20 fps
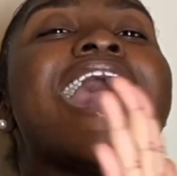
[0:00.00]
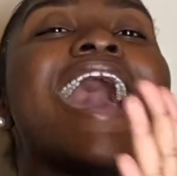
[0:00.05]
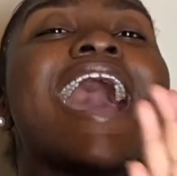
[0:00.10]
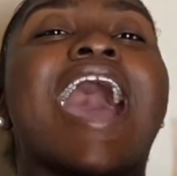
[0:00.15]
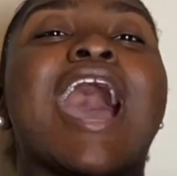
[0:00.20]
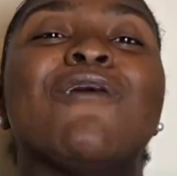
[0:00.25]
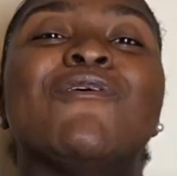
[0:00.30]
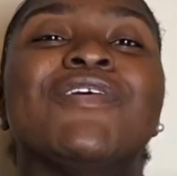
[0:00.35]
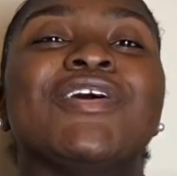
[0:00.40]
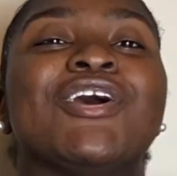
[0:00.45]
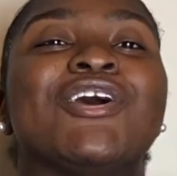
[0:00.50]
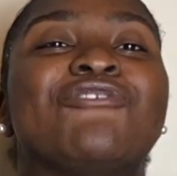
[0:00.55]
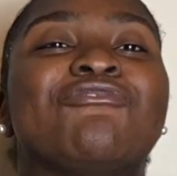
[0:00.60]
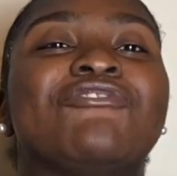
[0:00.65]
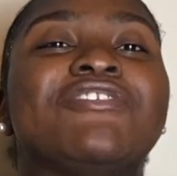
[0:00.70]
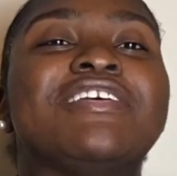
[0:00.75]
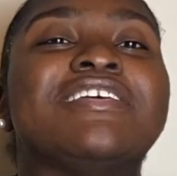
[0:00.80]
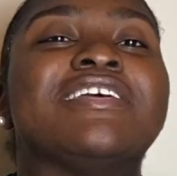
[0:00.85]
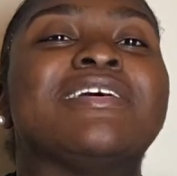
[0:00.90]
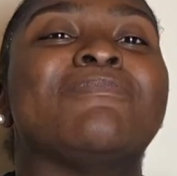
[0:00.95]
I would go
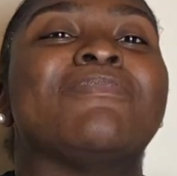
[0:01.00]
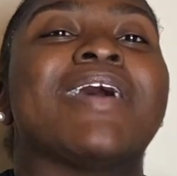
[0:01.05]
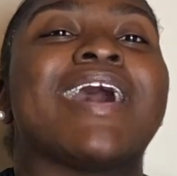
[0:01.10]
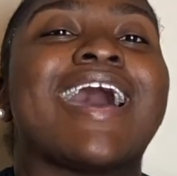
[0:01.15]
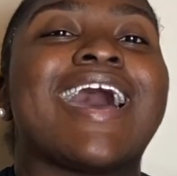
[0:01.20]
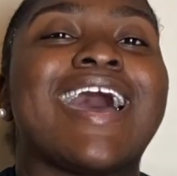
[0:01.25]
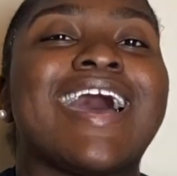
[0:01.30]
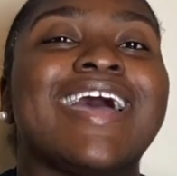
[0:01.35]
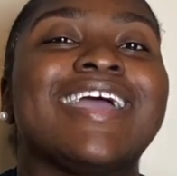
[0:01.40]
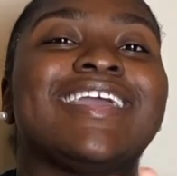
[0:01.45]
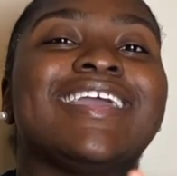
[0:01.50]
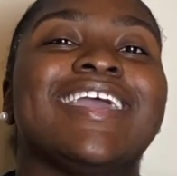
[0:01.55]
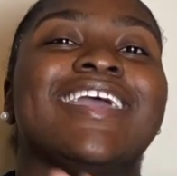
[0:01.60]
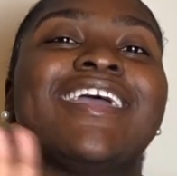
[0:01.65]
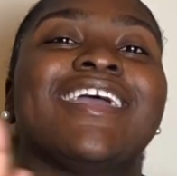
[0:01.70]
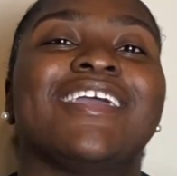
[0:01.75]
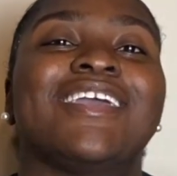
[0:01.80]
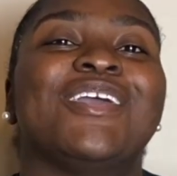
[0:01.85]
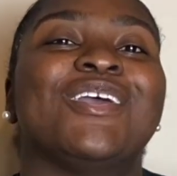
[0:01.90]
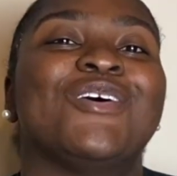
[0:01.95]
vegan, but I
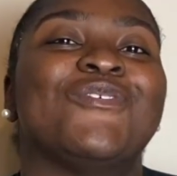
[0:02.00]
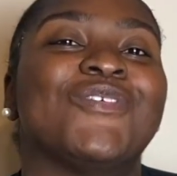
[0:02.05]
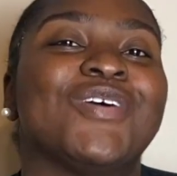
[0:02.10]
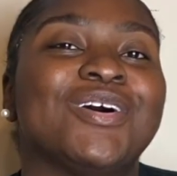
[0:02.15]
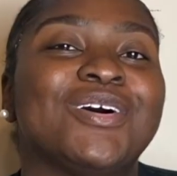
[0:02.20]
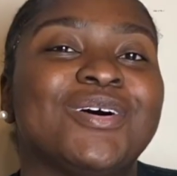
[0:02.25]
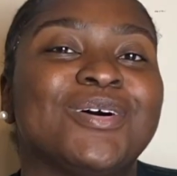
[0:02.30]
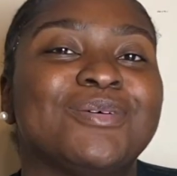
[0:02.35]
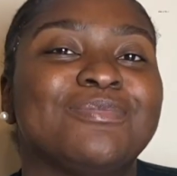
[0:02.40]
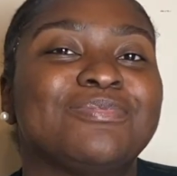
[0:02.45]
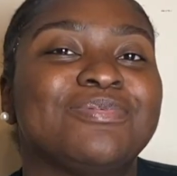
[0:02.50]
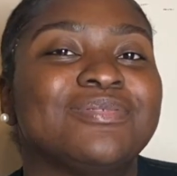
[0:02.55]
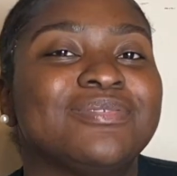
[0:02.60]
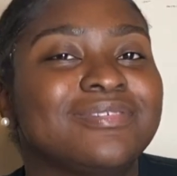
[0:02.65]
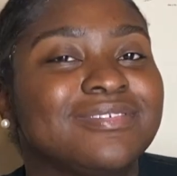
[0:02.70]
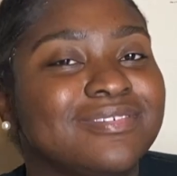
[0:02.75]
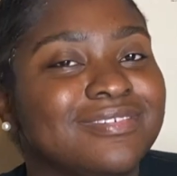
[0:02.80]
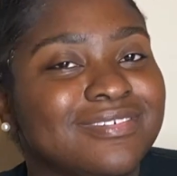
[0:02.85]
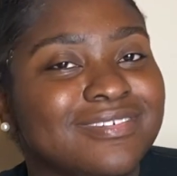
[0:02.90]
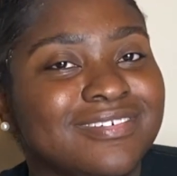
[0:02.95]
can't give up.
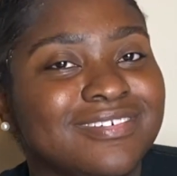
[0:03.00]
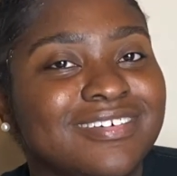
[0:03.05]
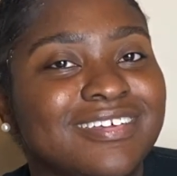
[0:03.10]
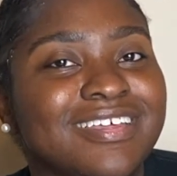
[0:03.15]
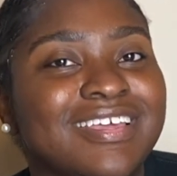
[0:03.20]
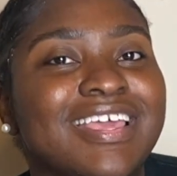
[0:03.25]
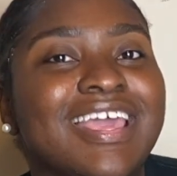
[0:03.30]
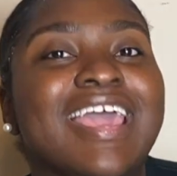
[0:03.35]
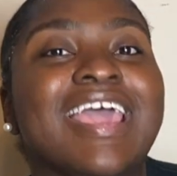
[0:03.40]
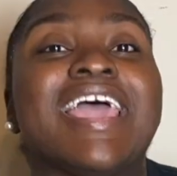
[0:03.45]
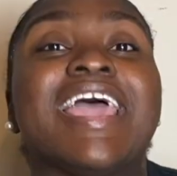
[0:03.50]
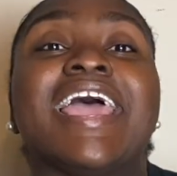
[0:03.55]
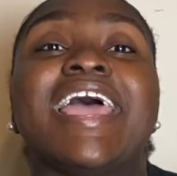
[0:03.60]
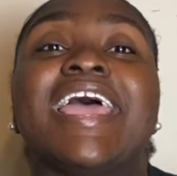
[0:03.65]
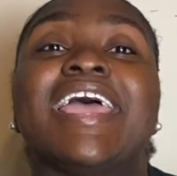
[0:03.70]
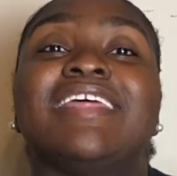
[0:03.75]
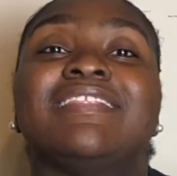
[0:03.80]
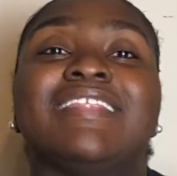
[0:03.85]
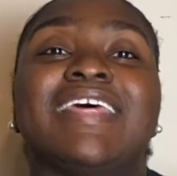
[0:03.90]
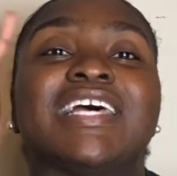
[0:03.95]

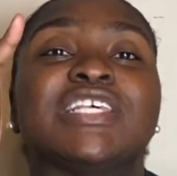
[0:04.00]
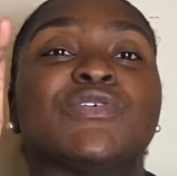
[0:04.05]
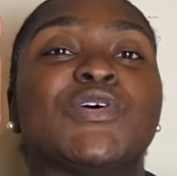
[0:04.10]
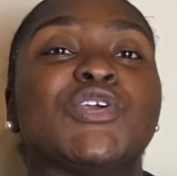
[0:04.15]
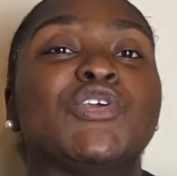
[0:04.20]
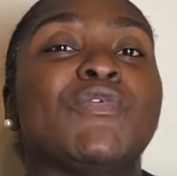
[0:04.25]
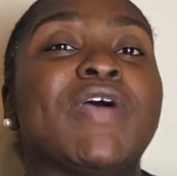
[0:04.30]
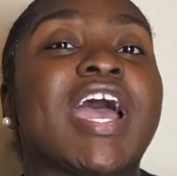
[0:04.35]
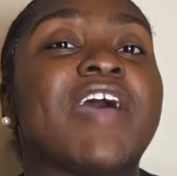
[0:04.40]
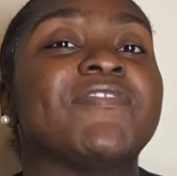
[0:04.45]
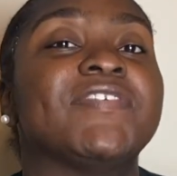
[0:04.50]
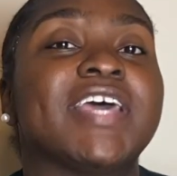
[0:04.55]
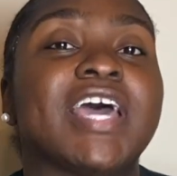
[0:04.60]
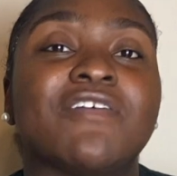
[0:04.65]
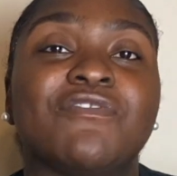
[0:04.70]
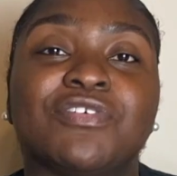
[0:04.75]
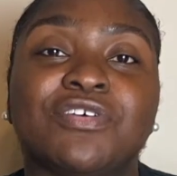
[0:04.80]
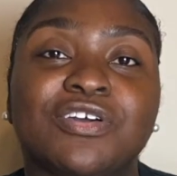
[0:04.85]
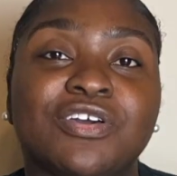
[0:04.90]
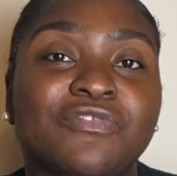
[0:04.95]
And that's why you have to
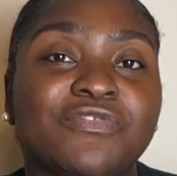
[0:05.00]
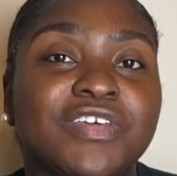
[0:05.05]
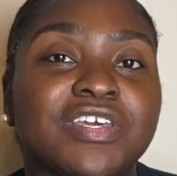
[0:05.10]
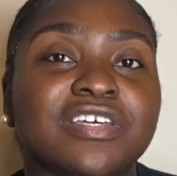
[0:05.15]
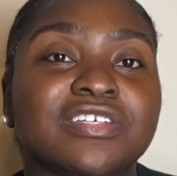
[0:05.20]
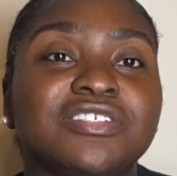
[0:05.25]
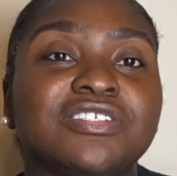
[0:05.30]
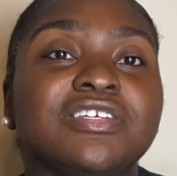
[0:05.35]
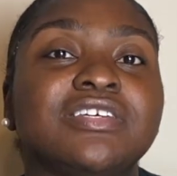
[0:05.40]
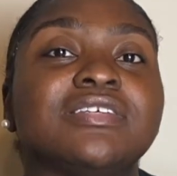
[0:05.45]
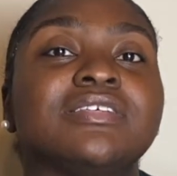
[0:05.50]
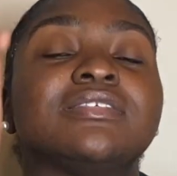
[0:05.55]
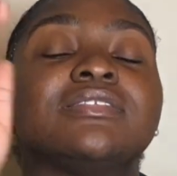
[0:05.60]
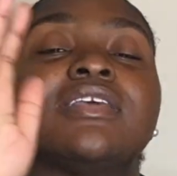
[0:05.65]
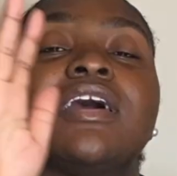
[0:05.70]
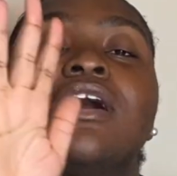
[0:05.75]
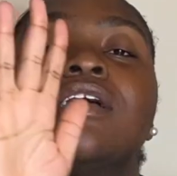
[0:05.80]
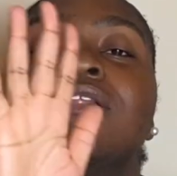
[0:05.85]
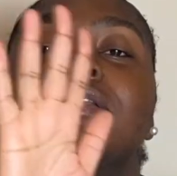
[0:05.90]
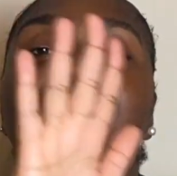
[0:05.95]
have a good vegan cheese.
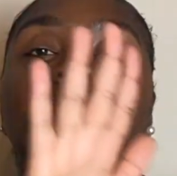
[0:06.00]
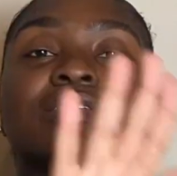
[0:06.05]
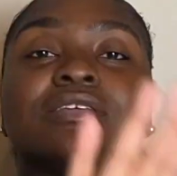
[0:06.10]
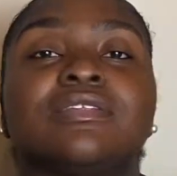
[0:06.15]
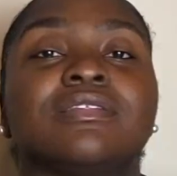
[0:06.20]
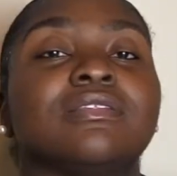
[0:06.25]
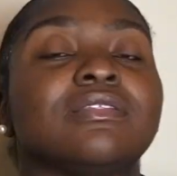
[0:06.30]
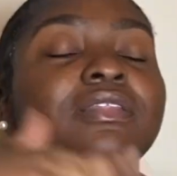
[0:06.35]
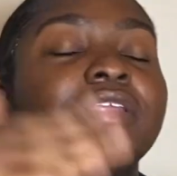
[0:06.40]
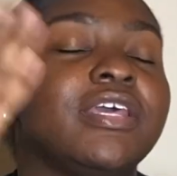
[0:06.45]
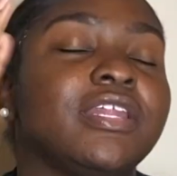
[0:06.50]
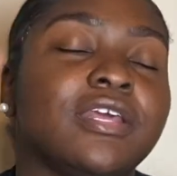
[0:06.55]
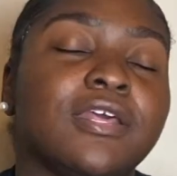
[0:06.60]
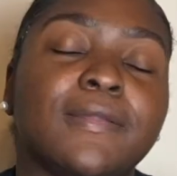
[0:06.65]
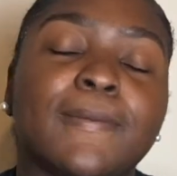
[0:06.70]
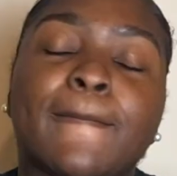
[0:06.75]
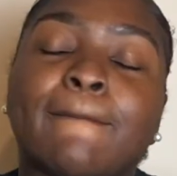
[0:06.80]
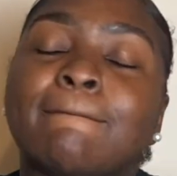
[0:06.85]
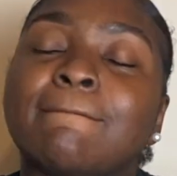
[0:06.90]
Now listen, lean in.